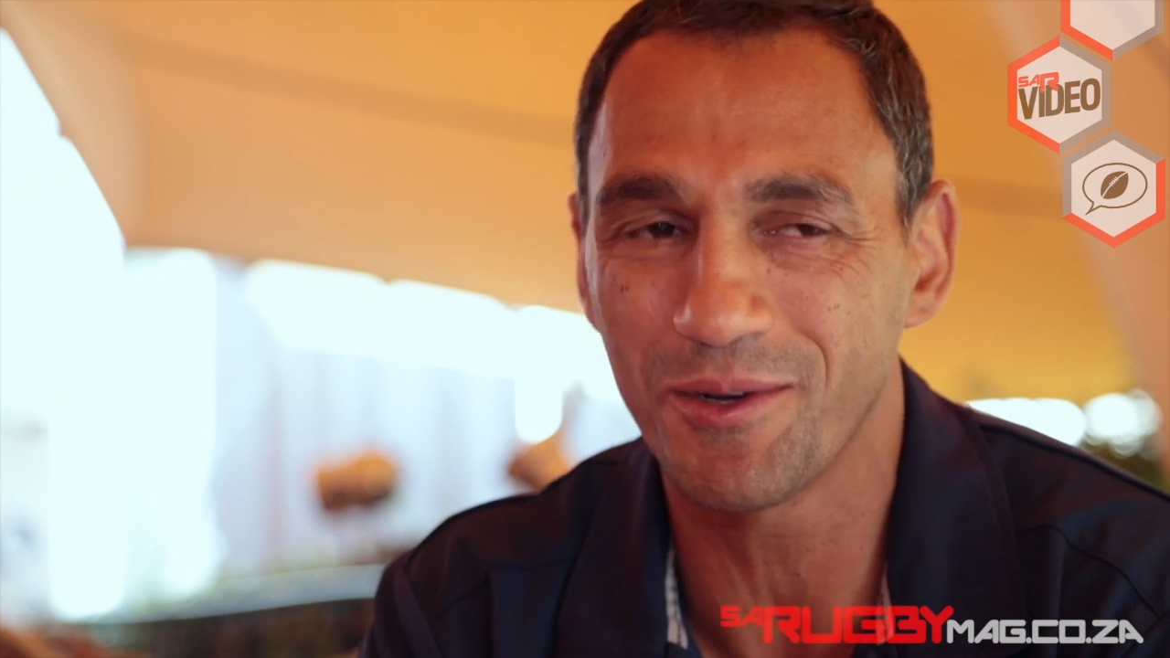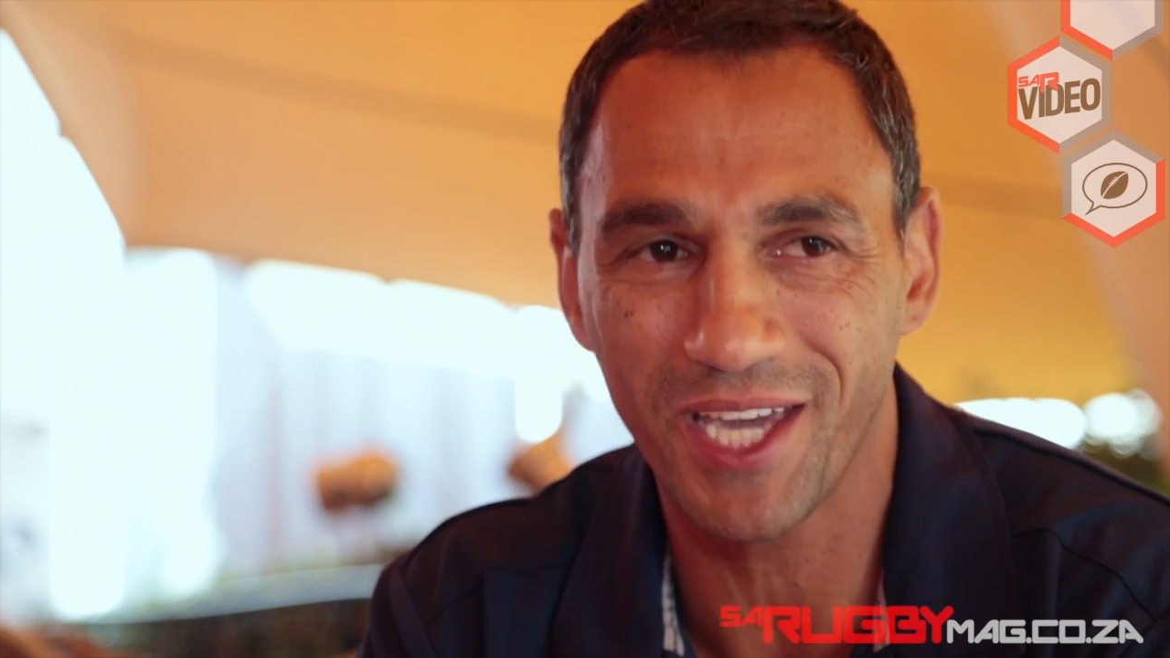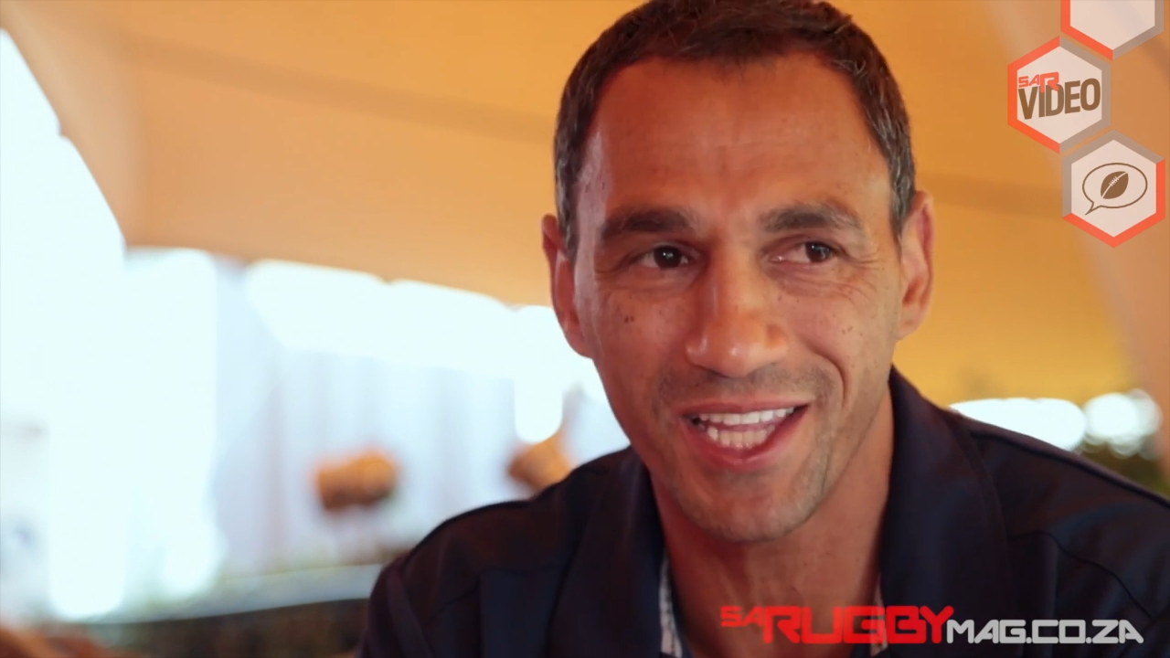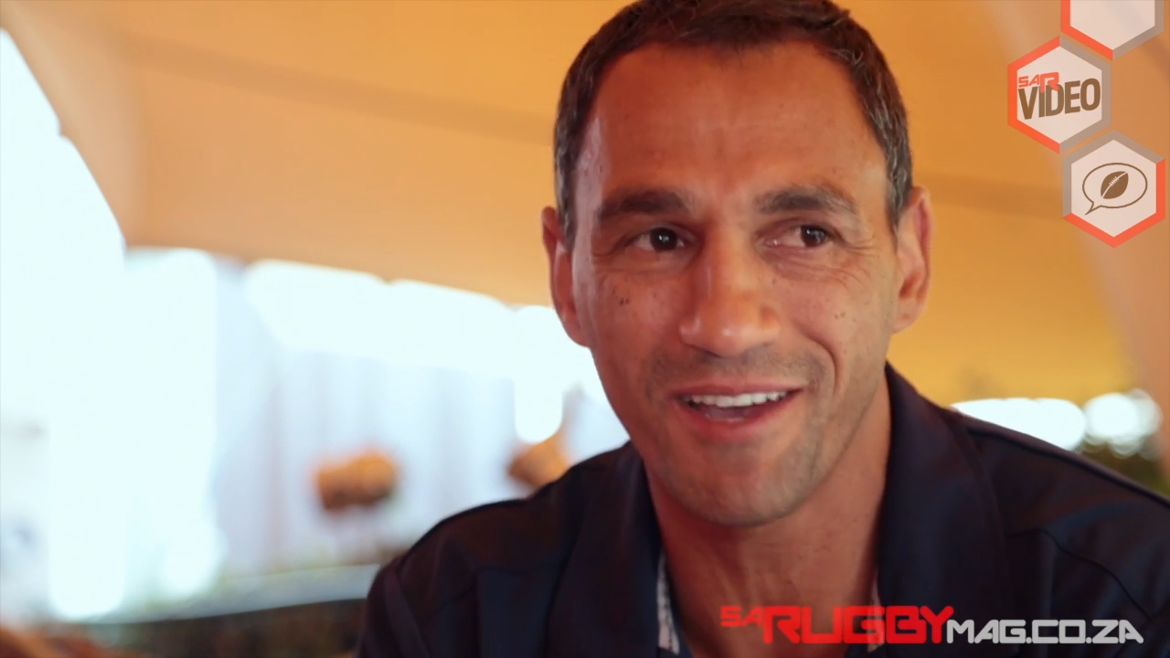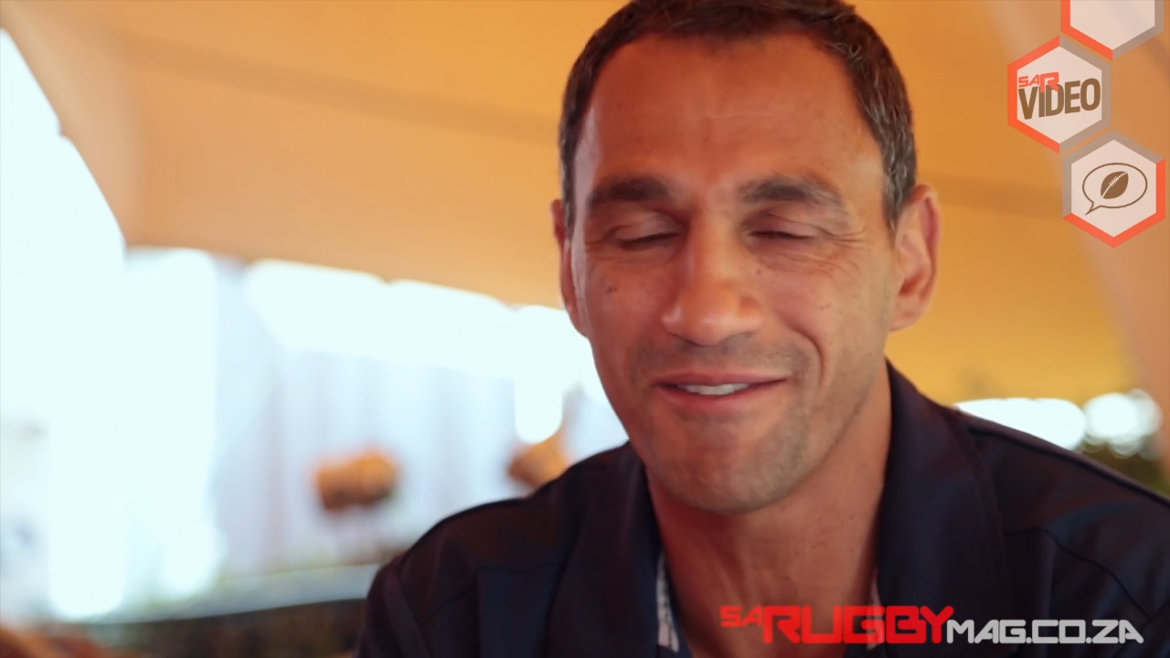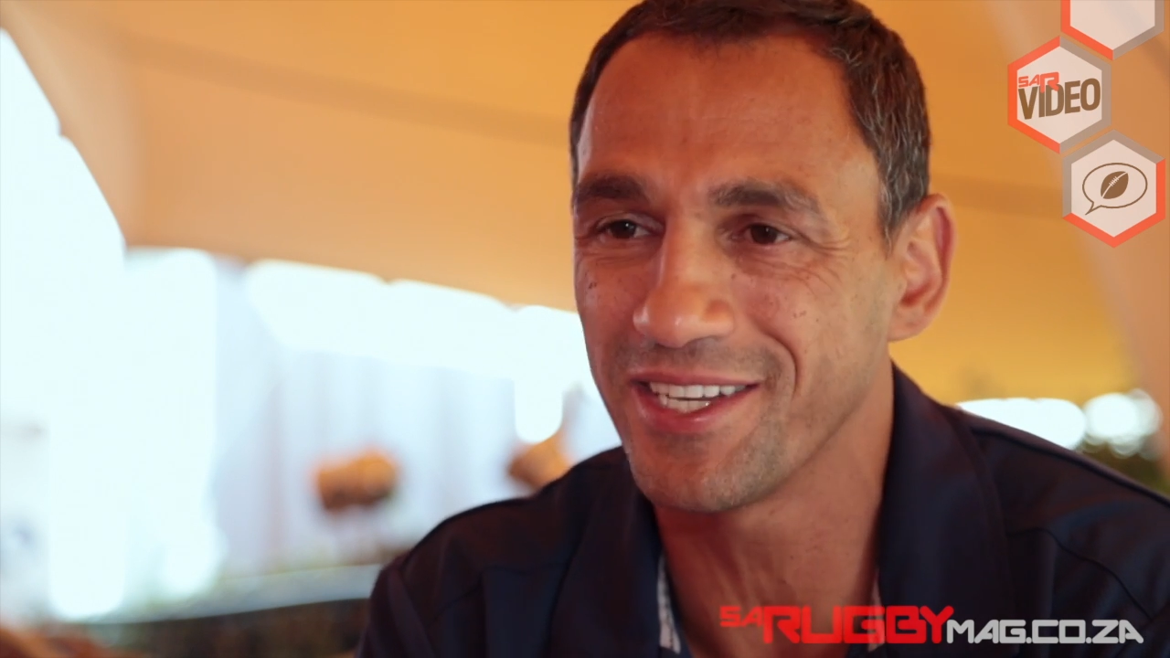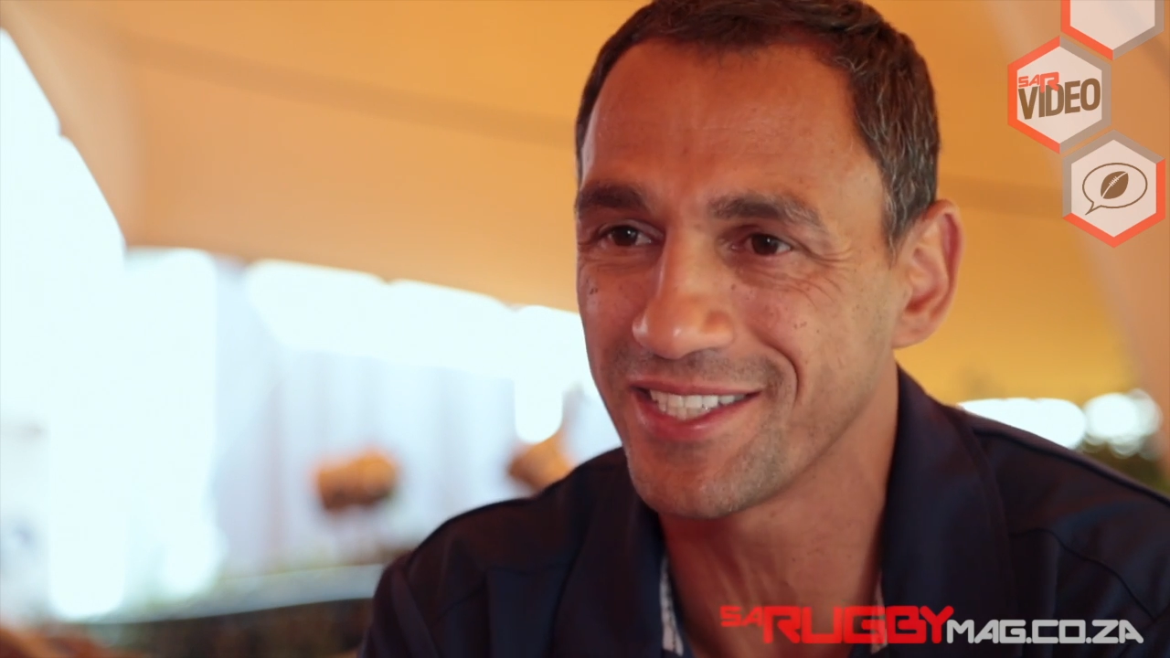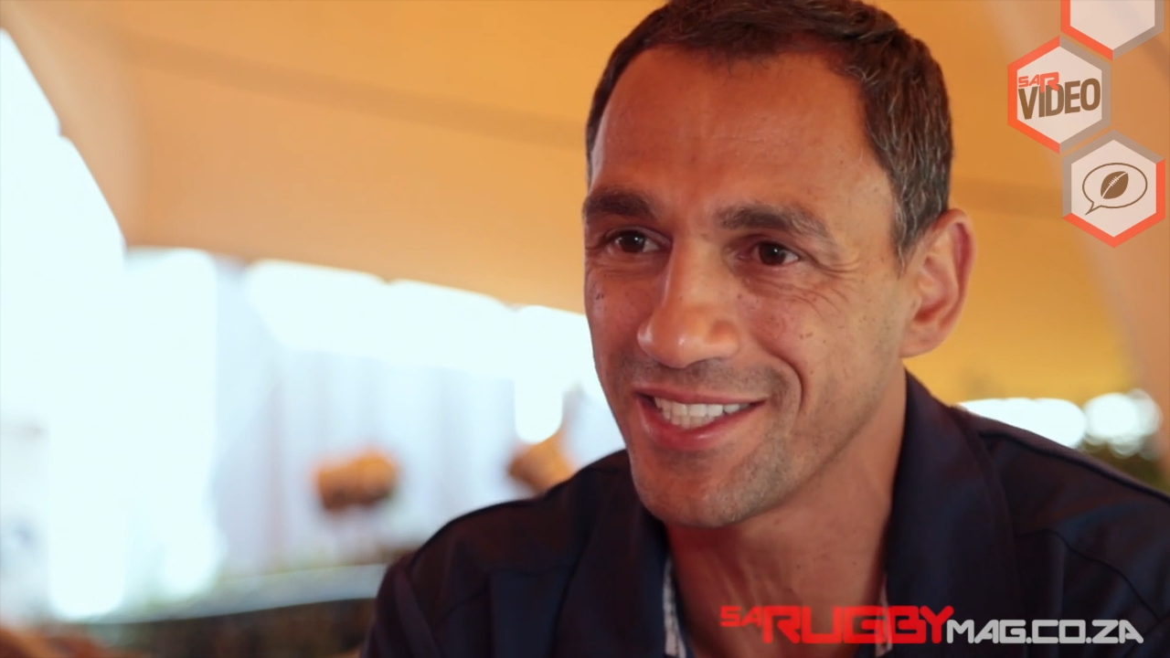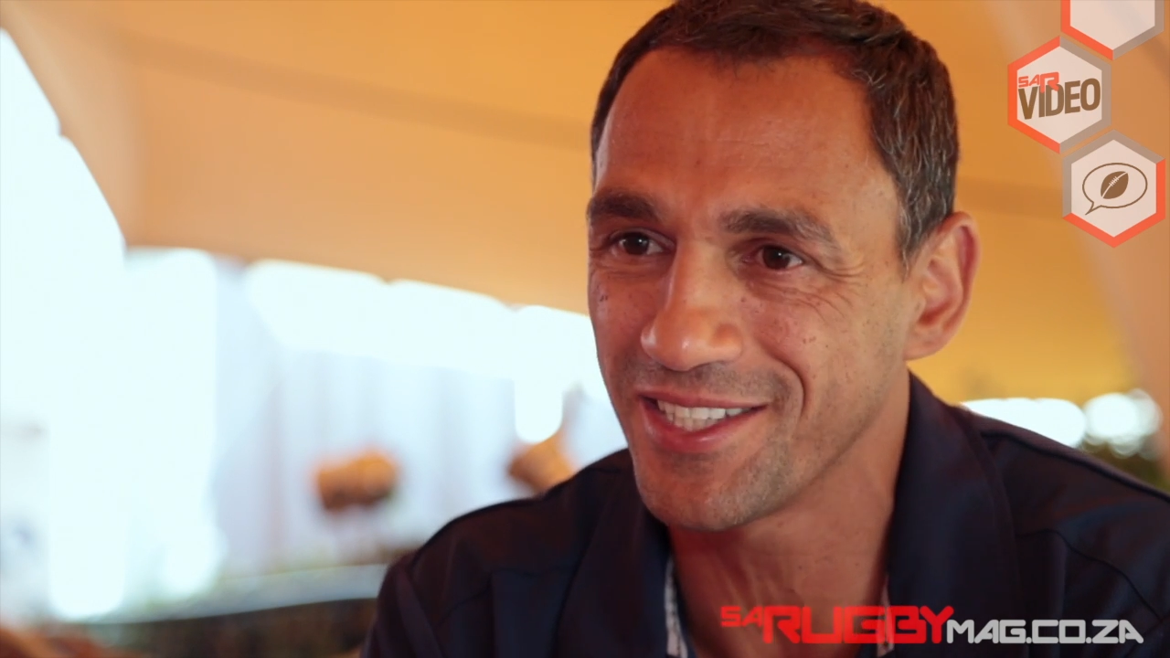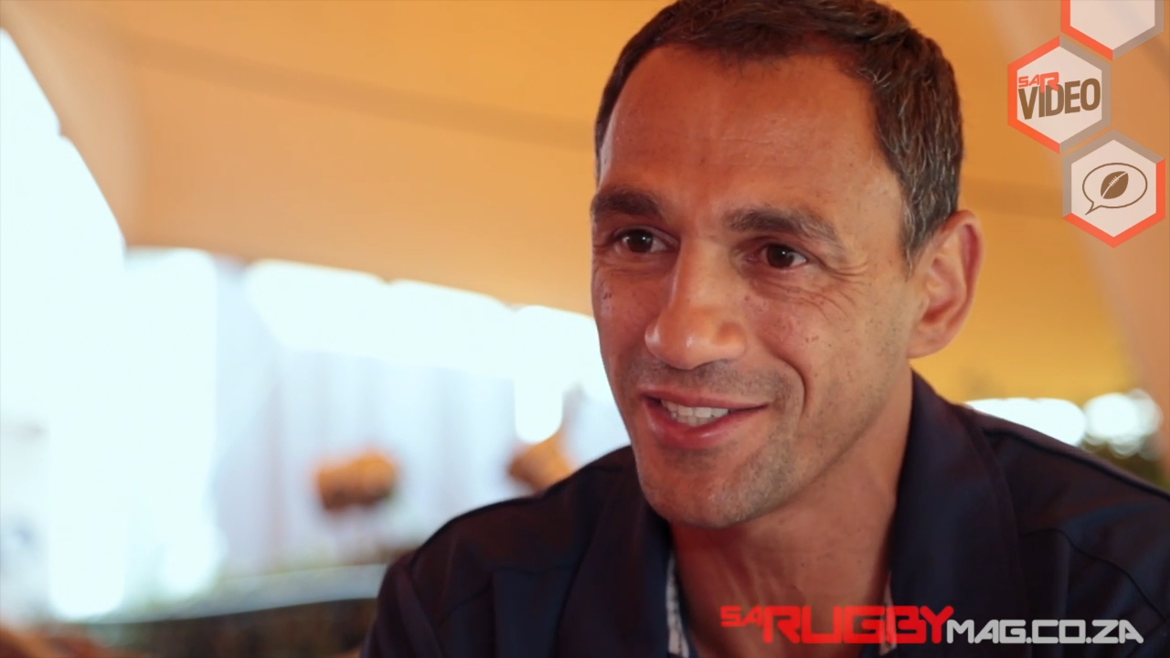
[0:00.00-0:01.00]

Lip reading: or Kenya versus,